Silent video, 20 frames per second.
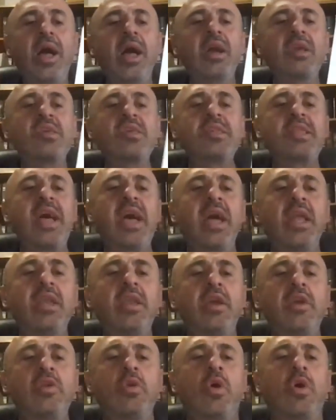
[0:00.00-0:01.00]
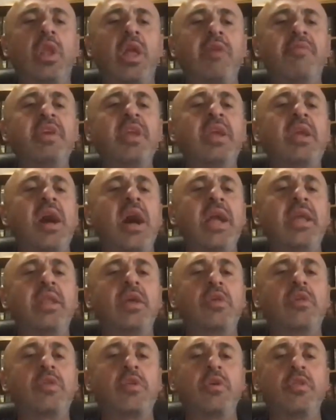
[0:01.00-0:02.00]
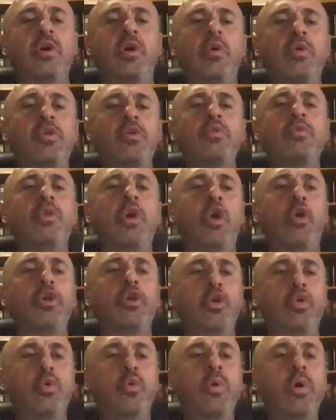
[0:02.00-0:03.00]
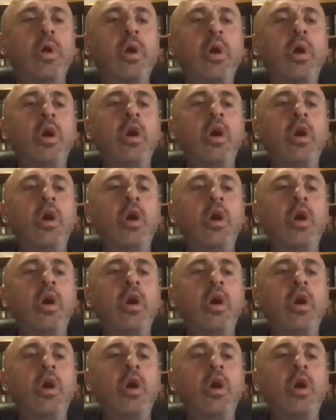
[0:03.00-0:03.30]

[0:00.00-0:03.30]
Extend your loving kindness to those who know you.